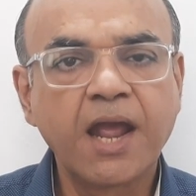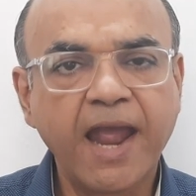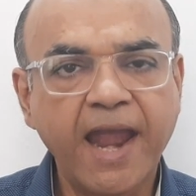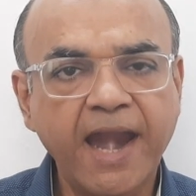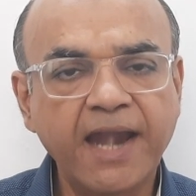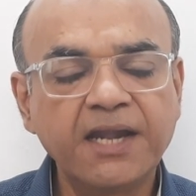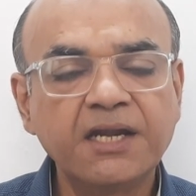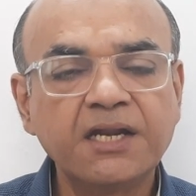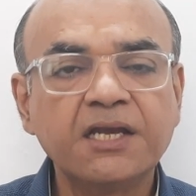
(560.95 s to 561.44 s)

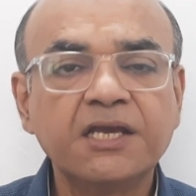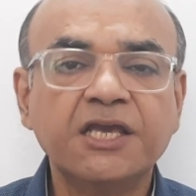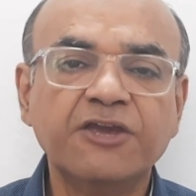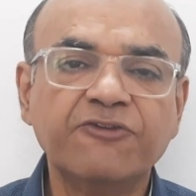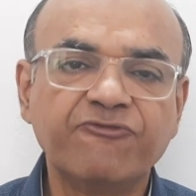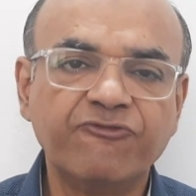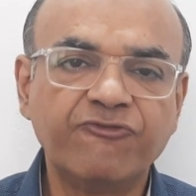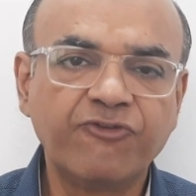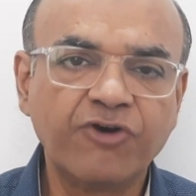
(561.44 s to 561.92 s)
And
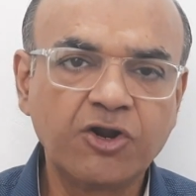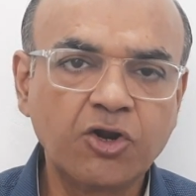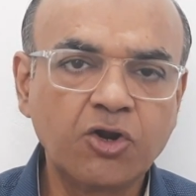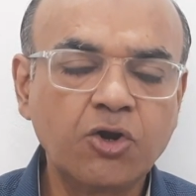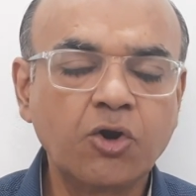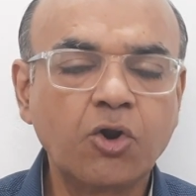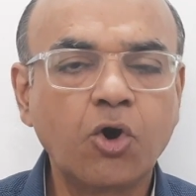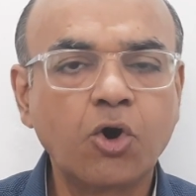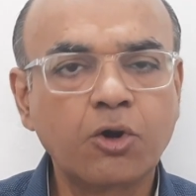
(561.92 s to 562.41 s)
if
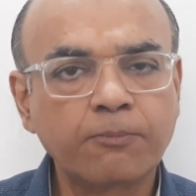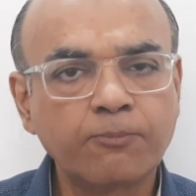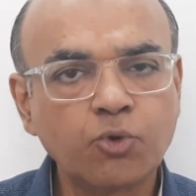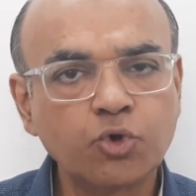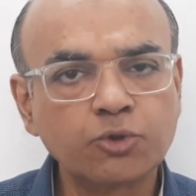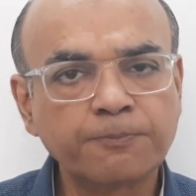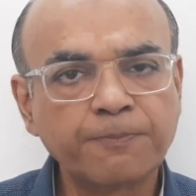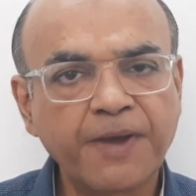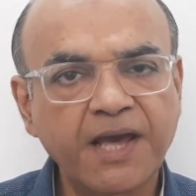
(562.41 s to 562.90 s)
one or
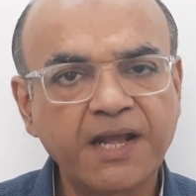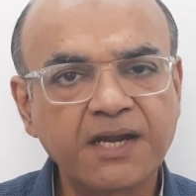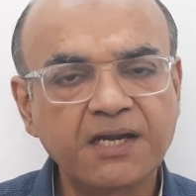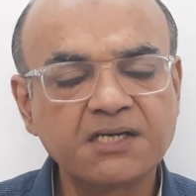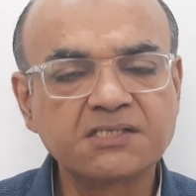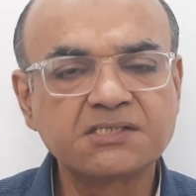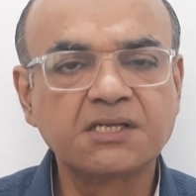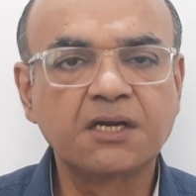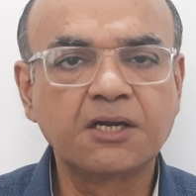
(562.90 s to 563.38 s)
both
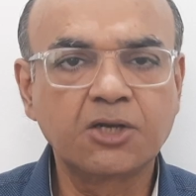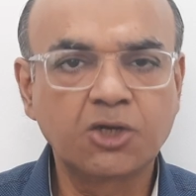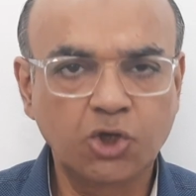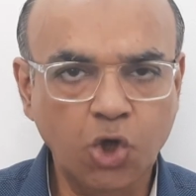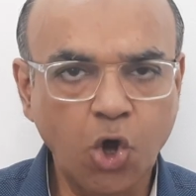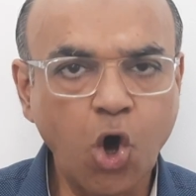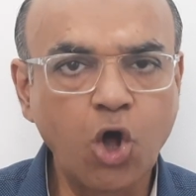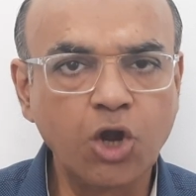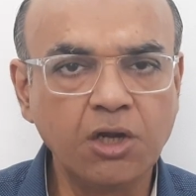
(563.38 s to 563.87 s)
parents are
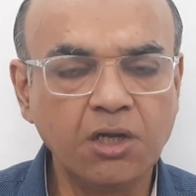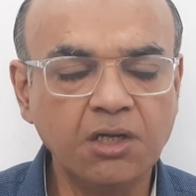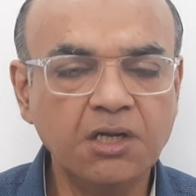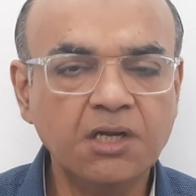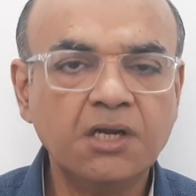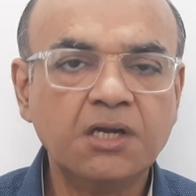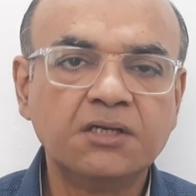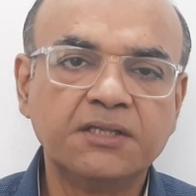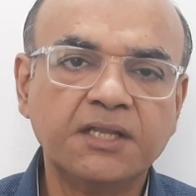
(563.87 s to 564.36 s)
tall,
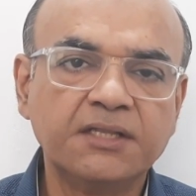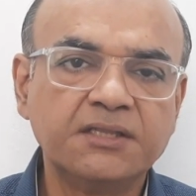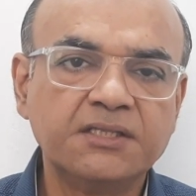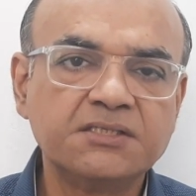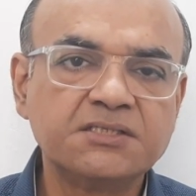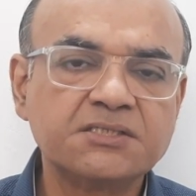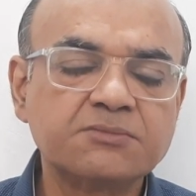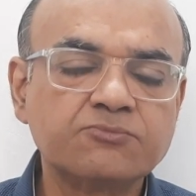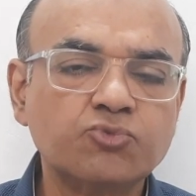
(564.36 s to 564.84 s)
then
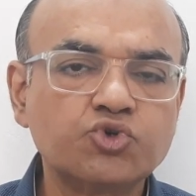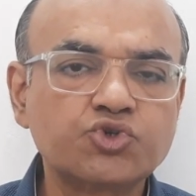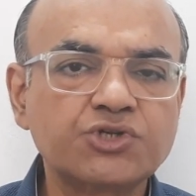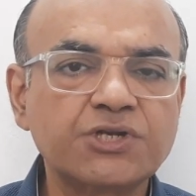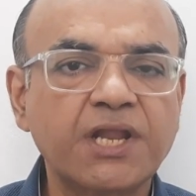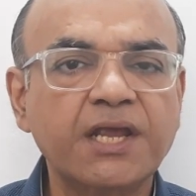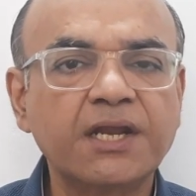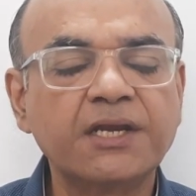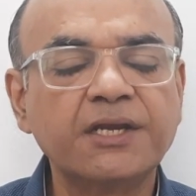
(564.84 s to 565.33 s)
this is
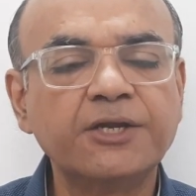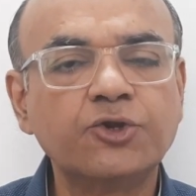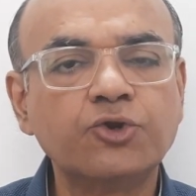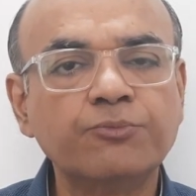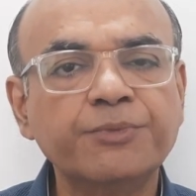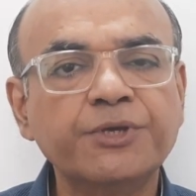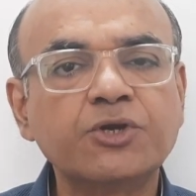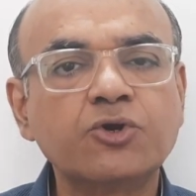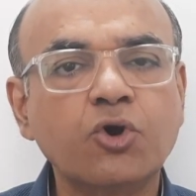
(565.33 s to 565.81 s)
most likely to
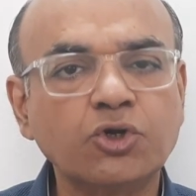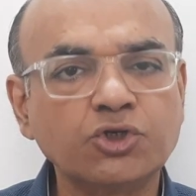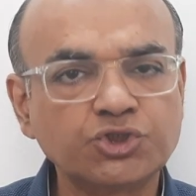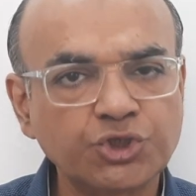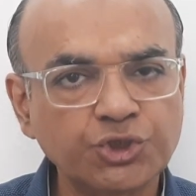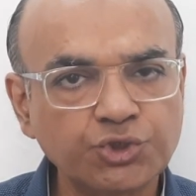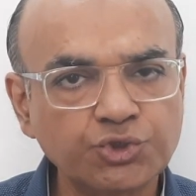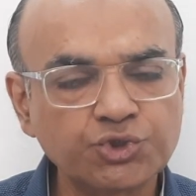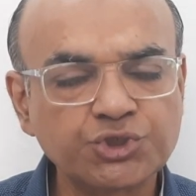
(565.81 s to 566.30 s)
be
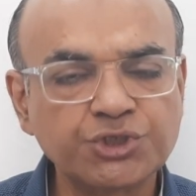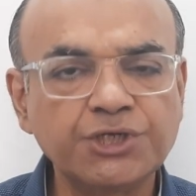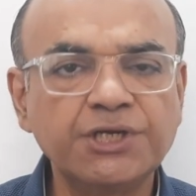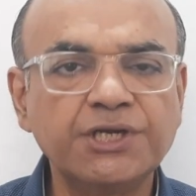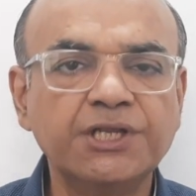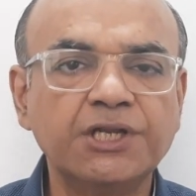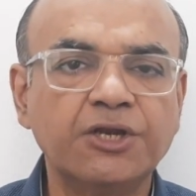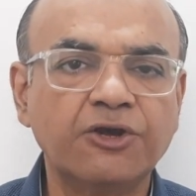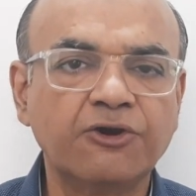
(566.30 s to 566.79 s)

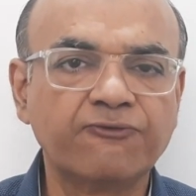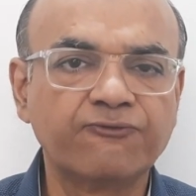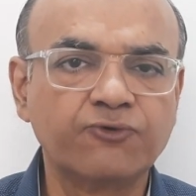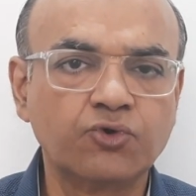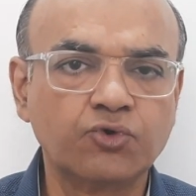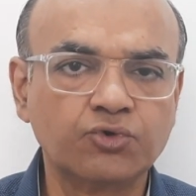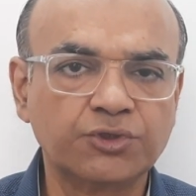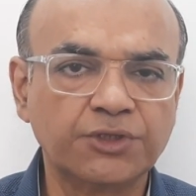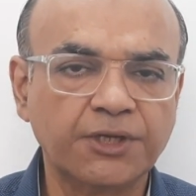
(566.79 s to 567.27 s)
constitutional delay of
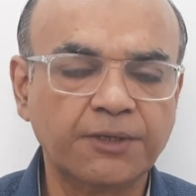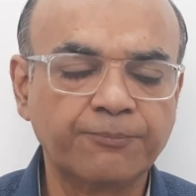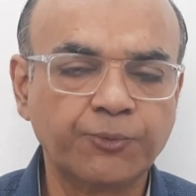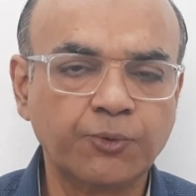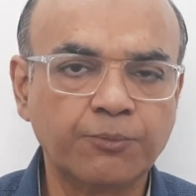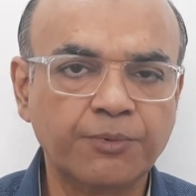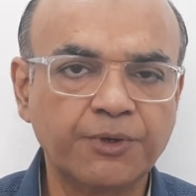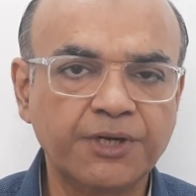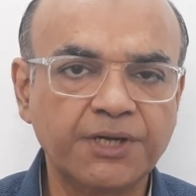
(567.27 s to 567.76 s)
growth and
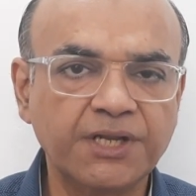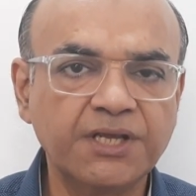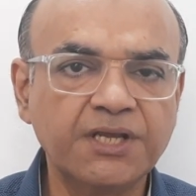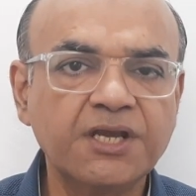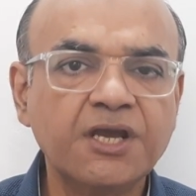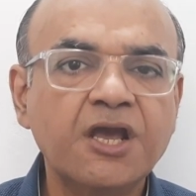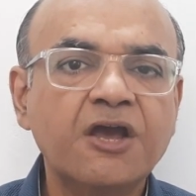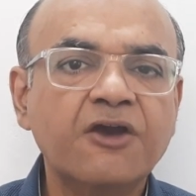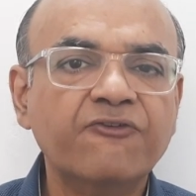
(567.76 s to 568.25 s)

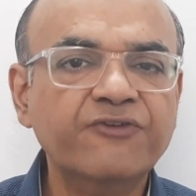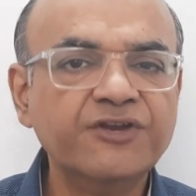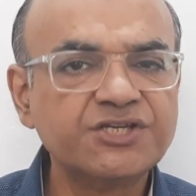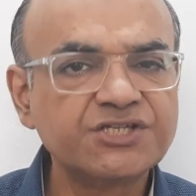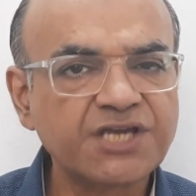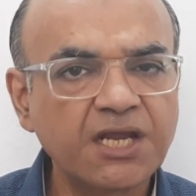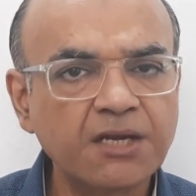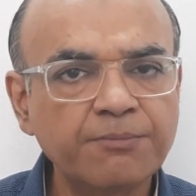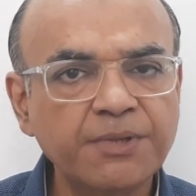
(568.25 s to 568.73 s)
puberty,
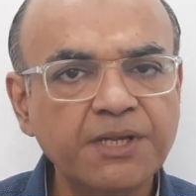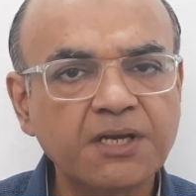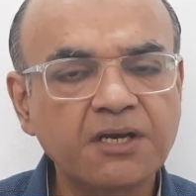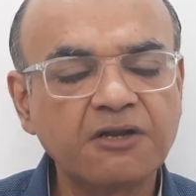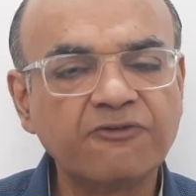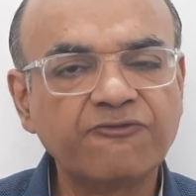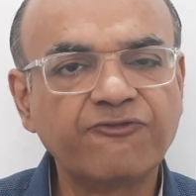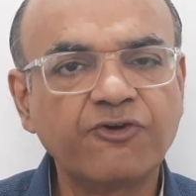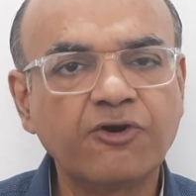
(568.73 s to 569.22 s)
which can be
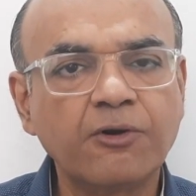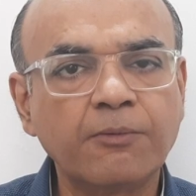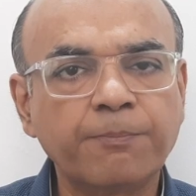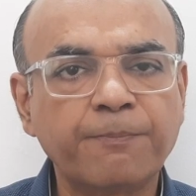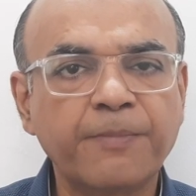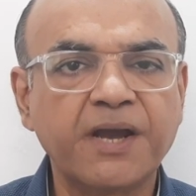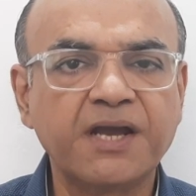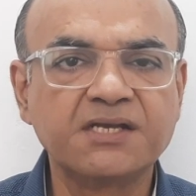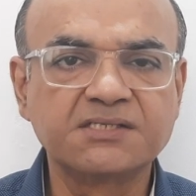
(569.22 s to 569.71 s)

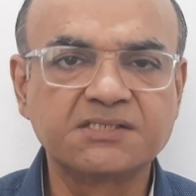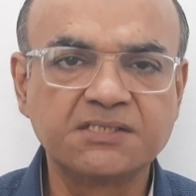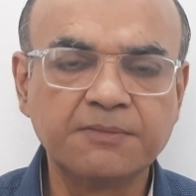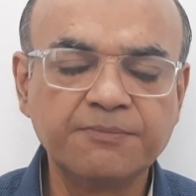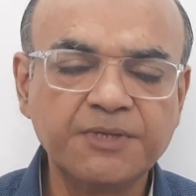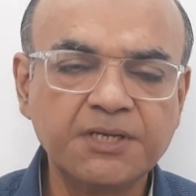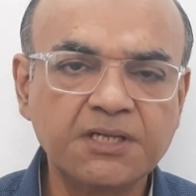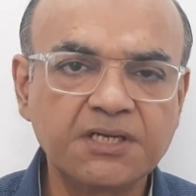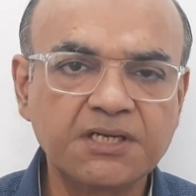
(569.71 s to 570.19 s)
confirmed by a
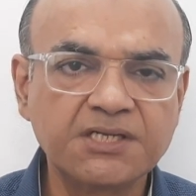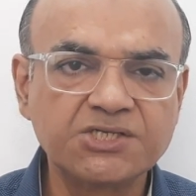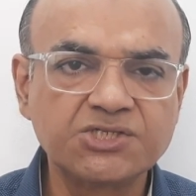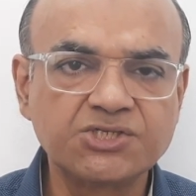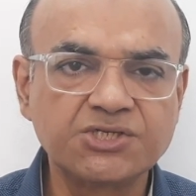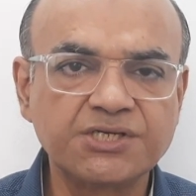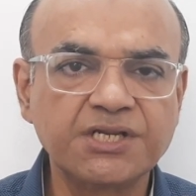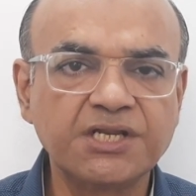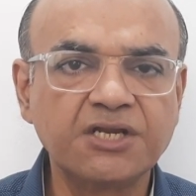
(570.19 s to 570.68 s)
similar
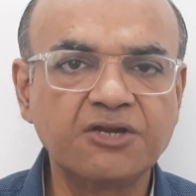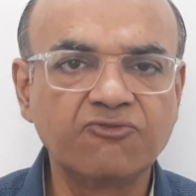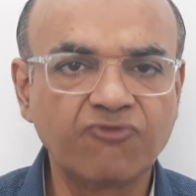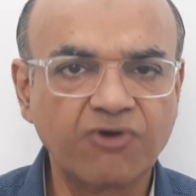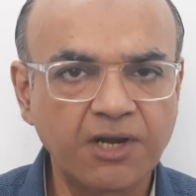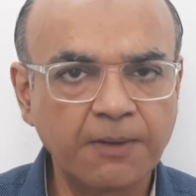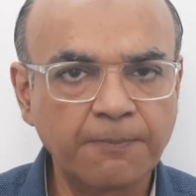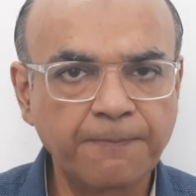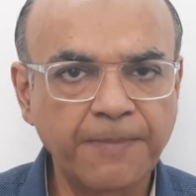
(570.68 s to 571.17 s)
history in
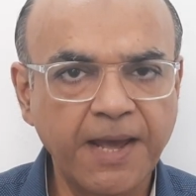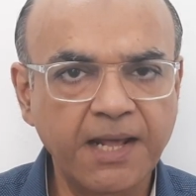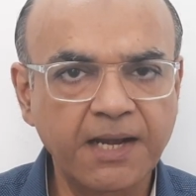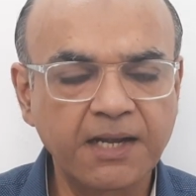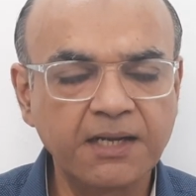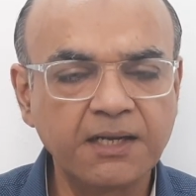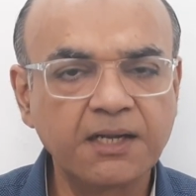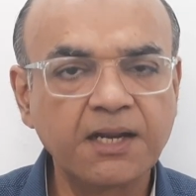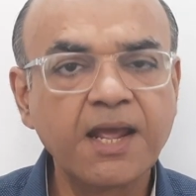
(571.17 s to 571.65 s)
one
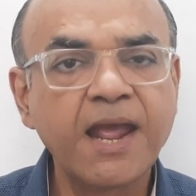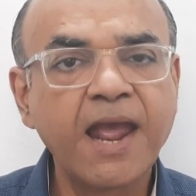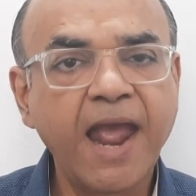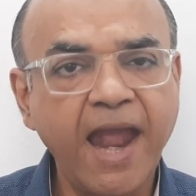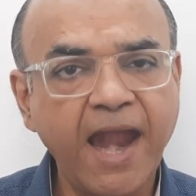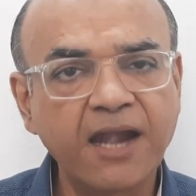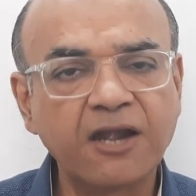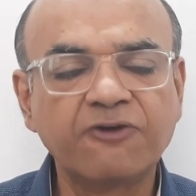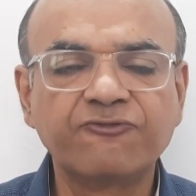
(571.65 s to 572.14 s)
parent
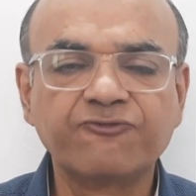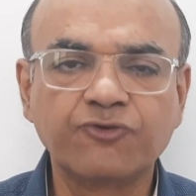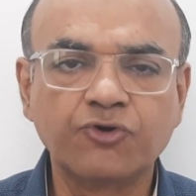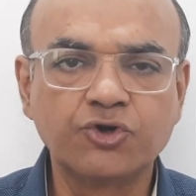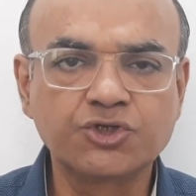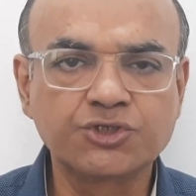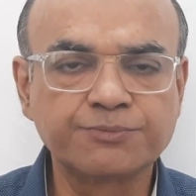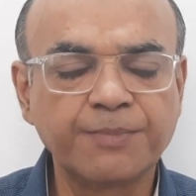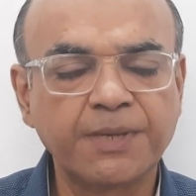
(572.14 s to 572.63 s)
and of
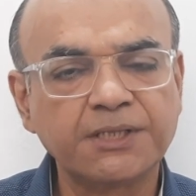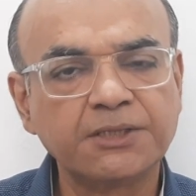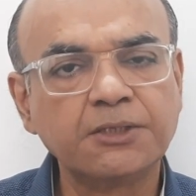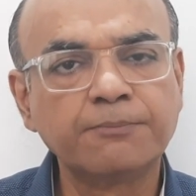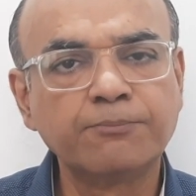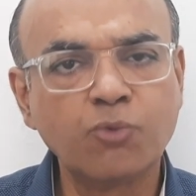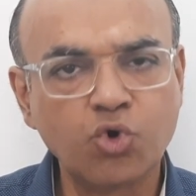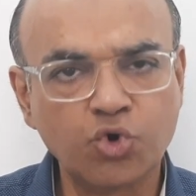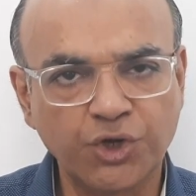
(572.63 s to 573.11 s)
course by the
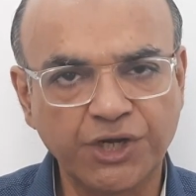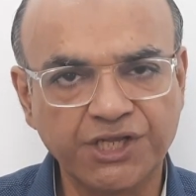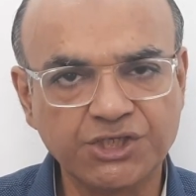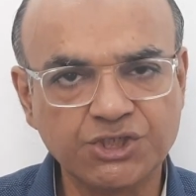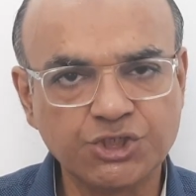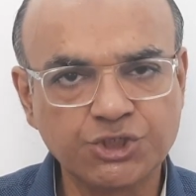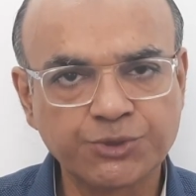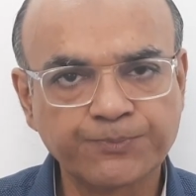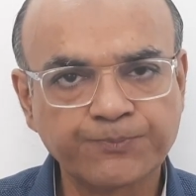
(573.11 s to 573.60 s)
bone
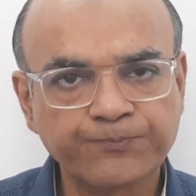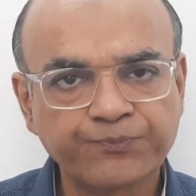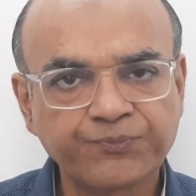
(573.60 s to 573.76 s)
age.